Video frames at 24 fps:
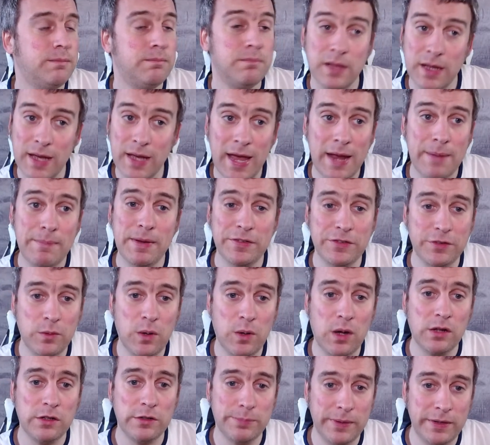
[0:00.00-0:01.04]
Again,
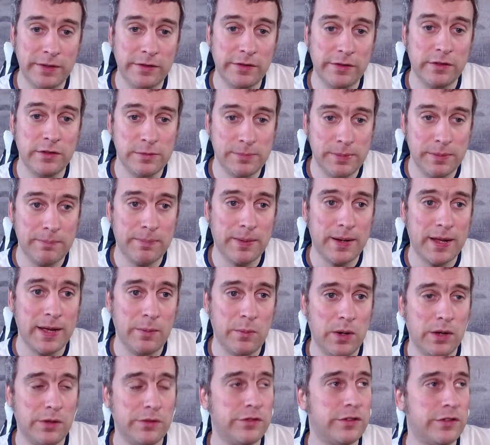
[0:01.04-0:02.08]
Masuak has been playing
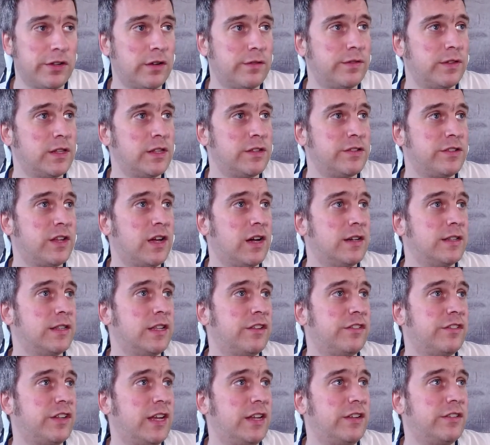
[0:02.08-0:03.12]
well so far at the start of this
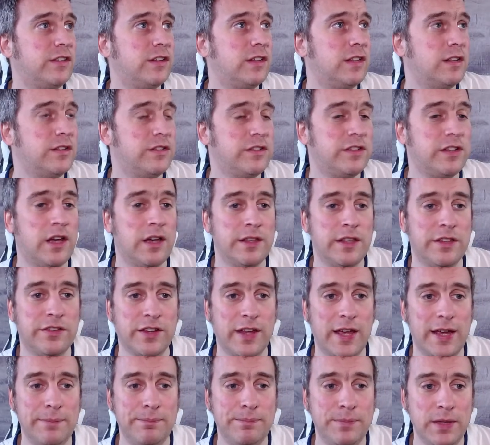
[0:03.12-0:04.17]
season, at the start of this
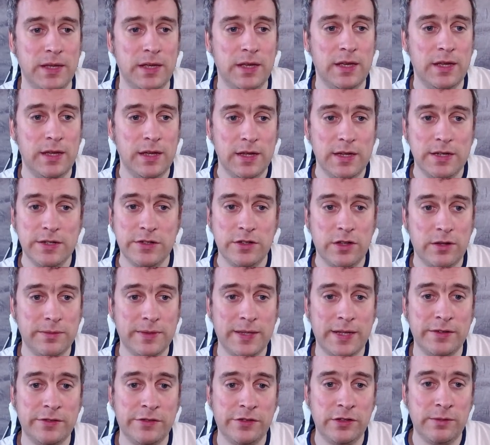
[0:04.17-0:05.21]
game. Not
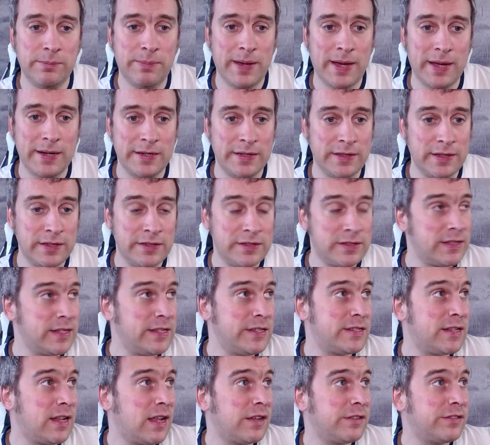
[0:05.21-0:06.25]
done too badly.
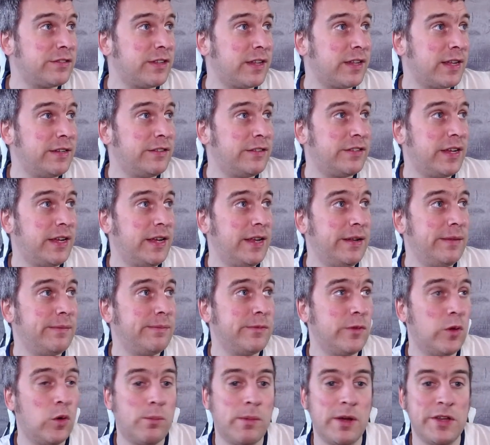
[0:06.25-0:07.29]
These last 18,
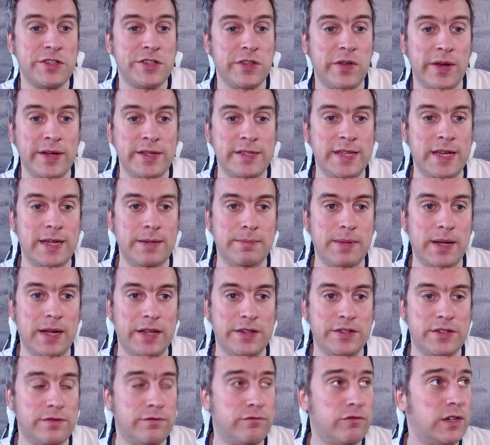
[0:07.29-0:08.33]
almost 19 minutes
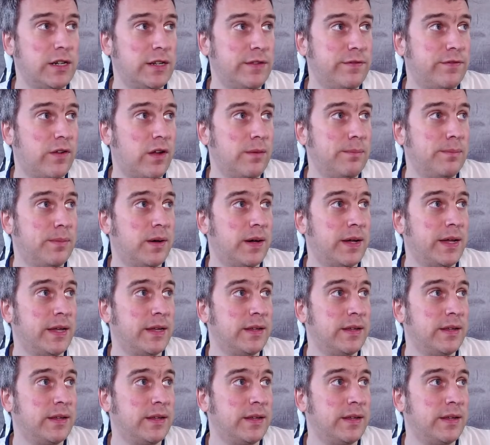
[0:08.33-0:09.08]
have really flown by.